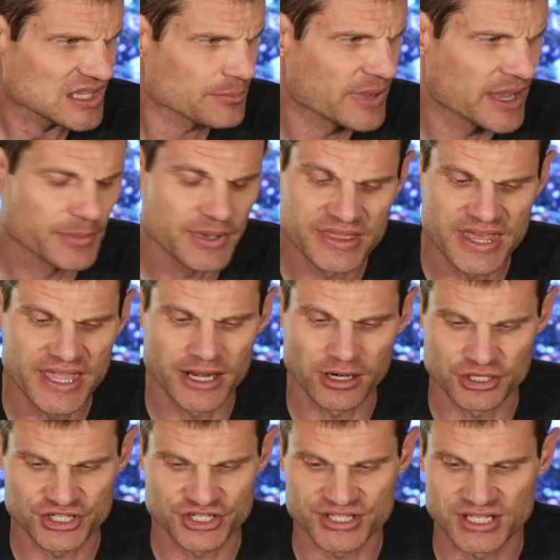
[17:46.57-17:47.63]
Maybe they
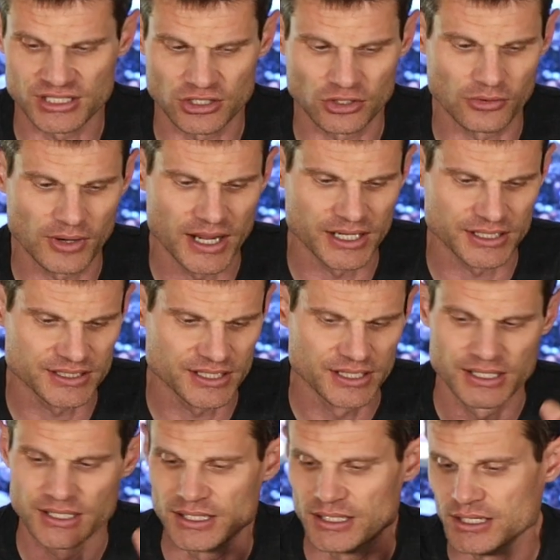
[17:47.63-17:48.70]
are just incorrect.
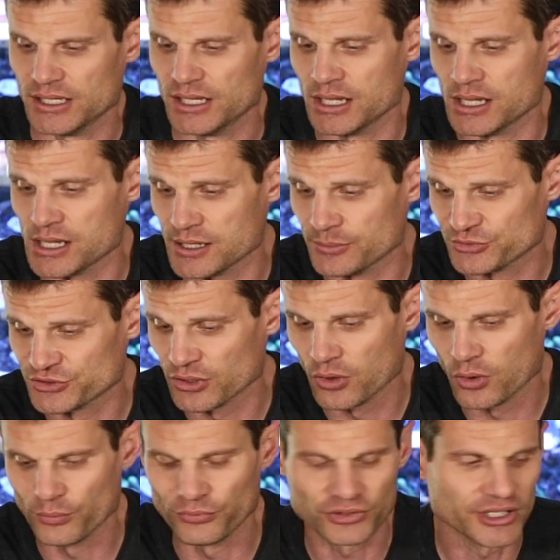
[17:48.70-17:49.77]
So
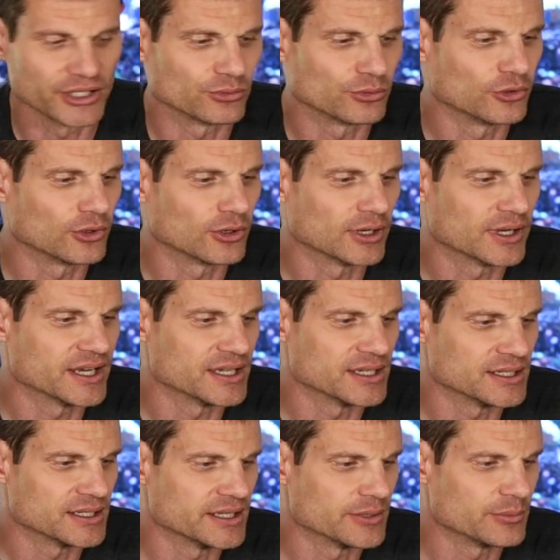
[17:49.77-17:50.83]
hopefully Ruger
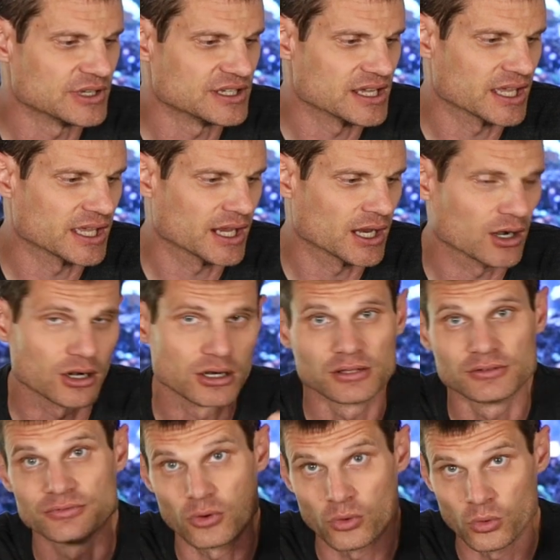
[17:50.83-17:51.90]
can get me taken care
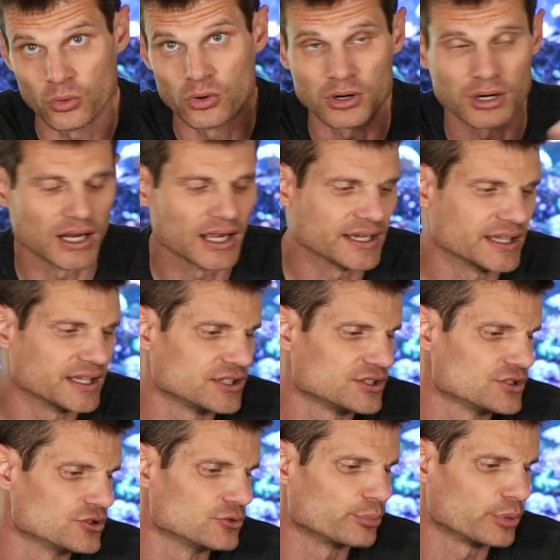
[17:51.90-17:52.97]
of, or I need
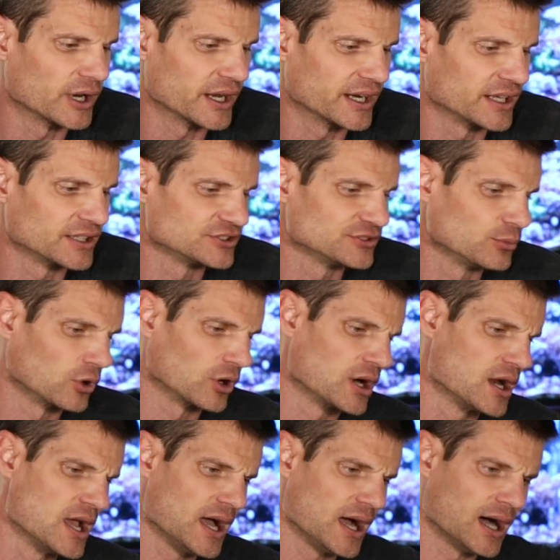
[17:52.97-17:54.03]
to break it in some more.
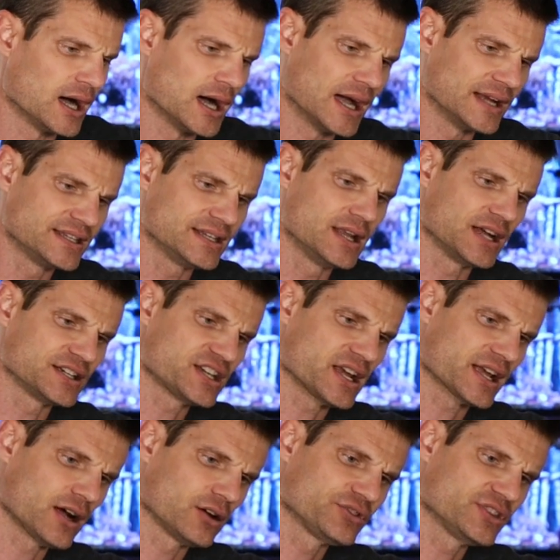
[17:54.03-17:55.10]
I did not
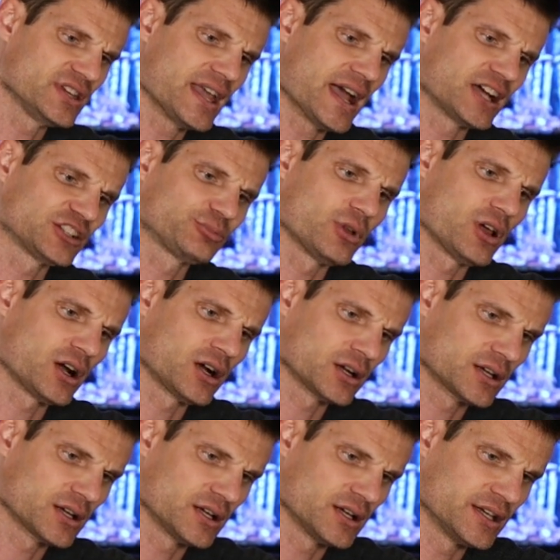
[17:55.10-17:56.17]
check out the gas
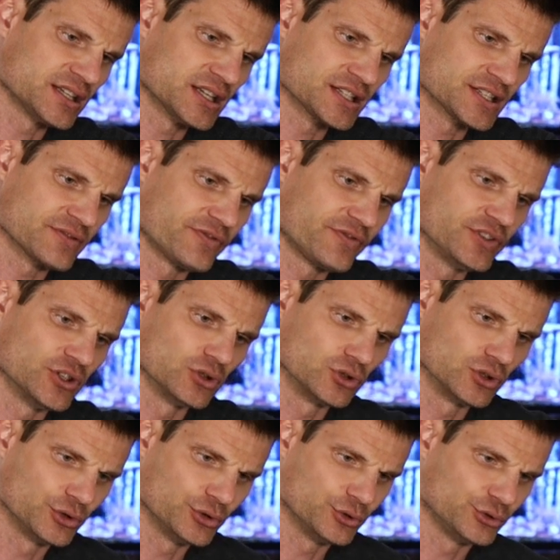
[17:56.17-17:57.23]
block. It doesn't feel
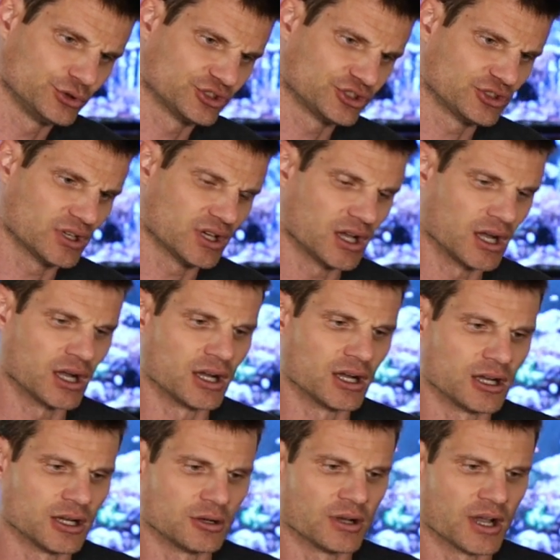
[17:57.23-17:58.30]
loose.
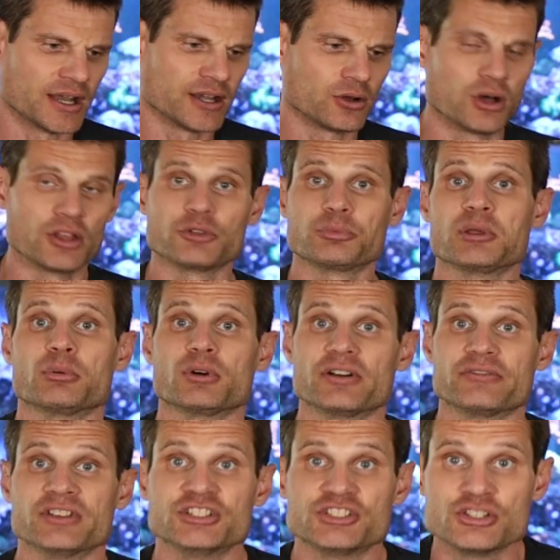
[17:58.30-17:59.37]
I know other people
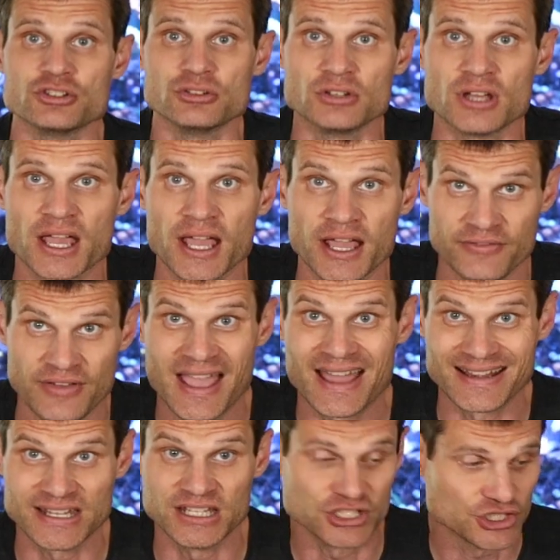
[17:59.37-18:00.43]
have
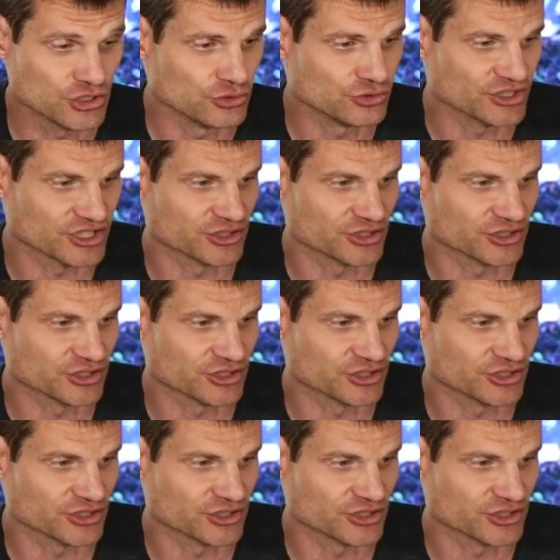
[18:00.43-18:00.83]
had issues